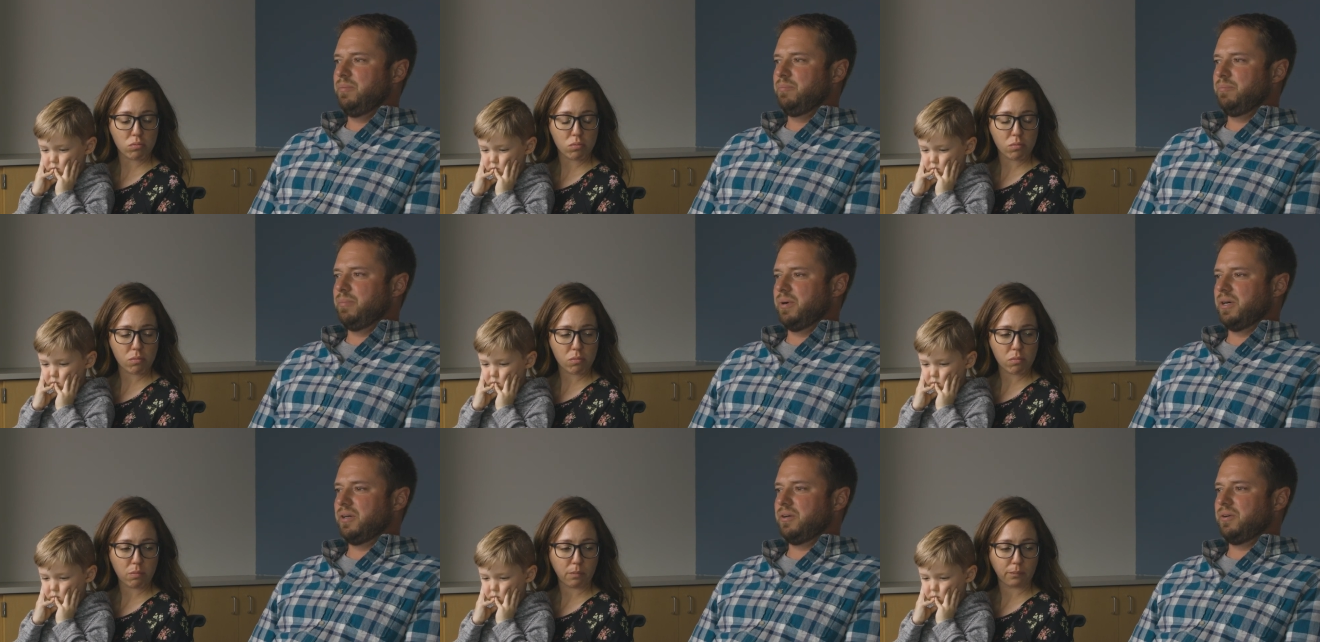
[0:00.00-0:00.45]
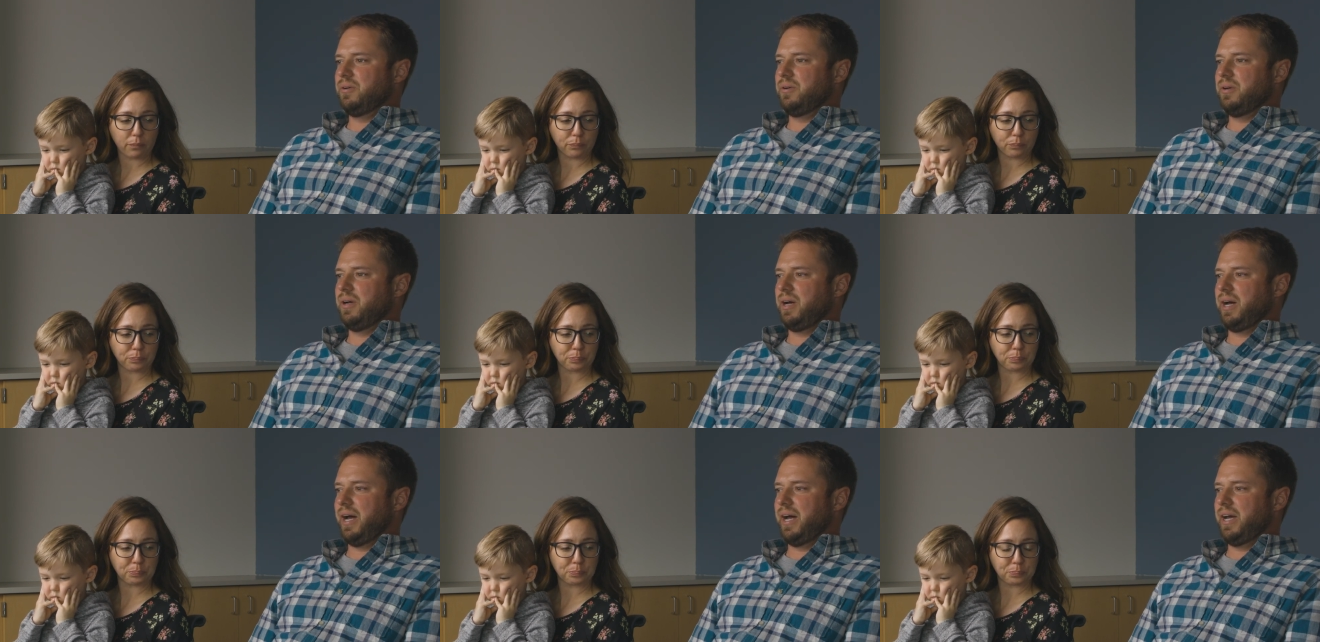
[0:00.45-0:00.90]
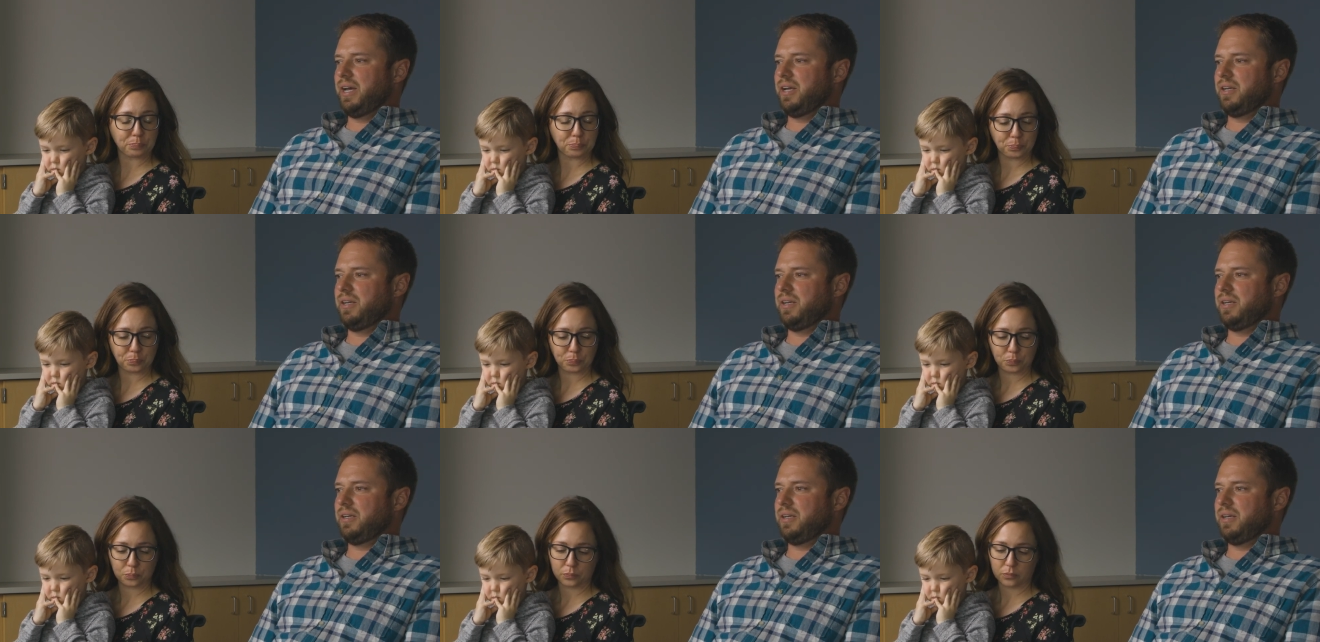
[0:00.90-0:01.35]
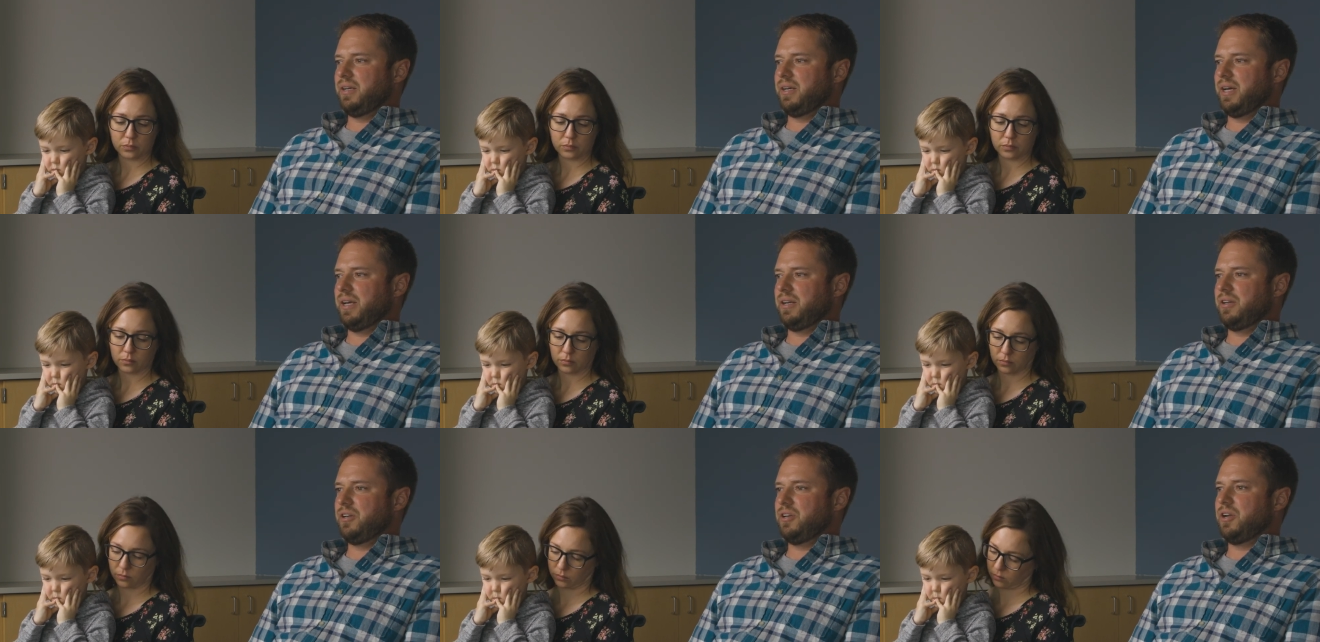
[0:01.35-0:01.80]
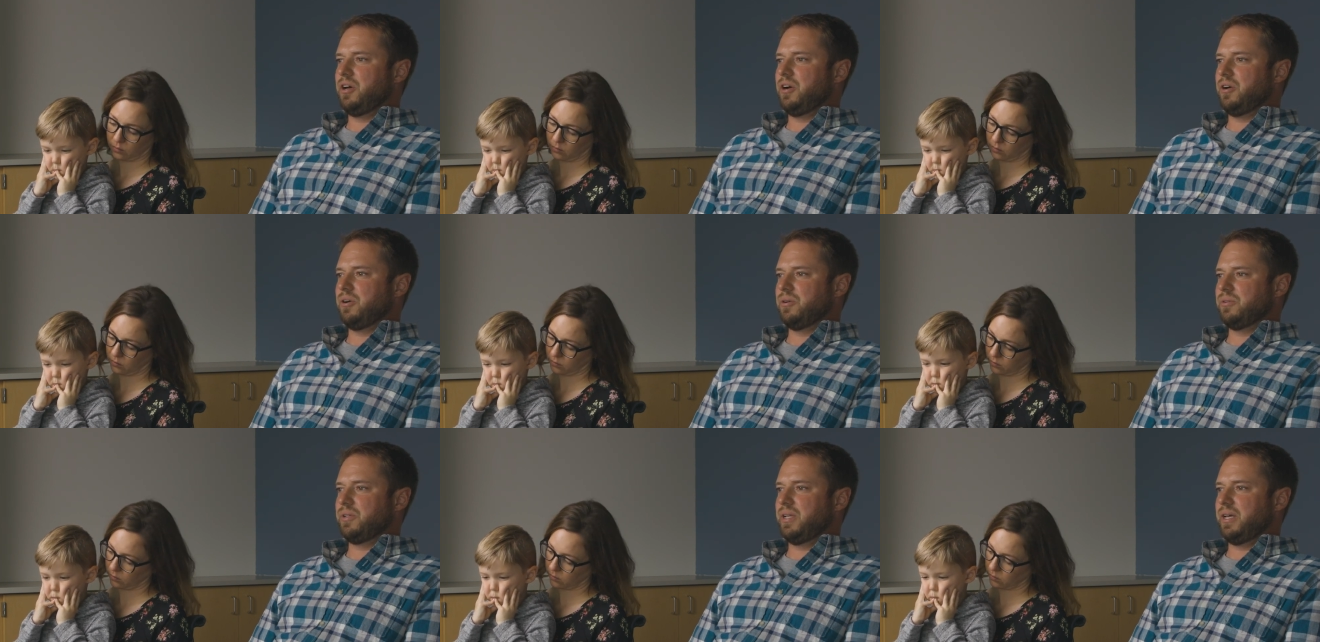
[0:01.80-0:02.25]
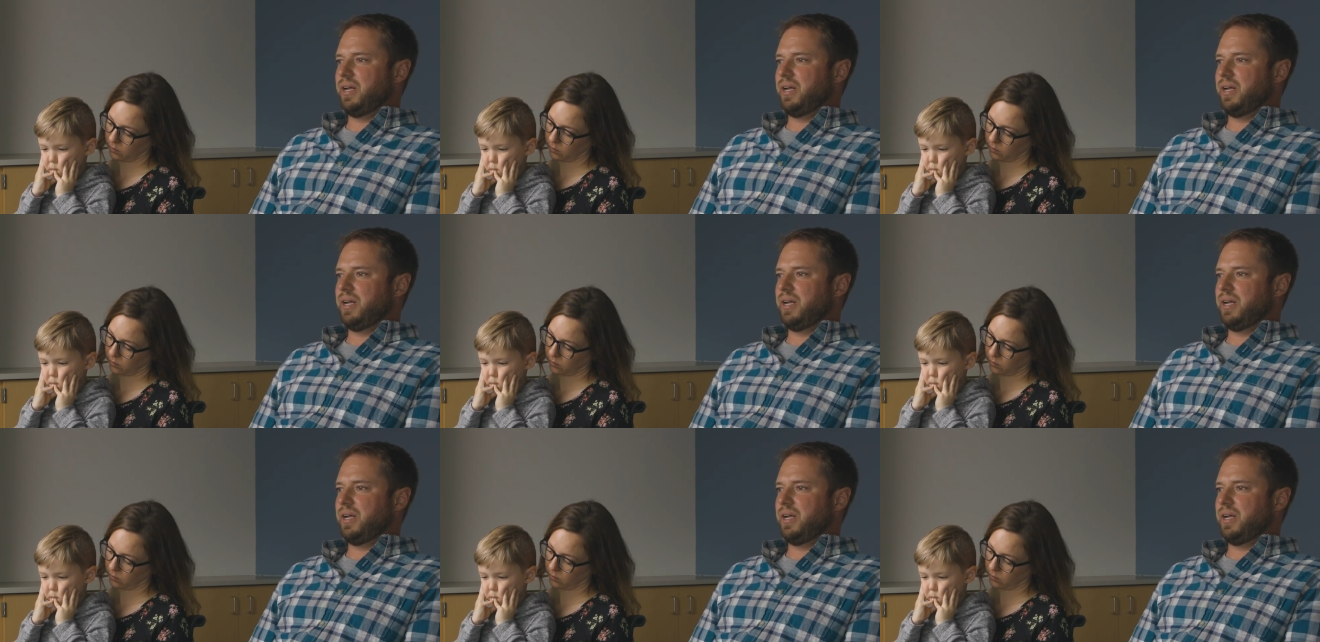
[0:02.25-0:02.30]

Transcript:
Speaker 1: but I had known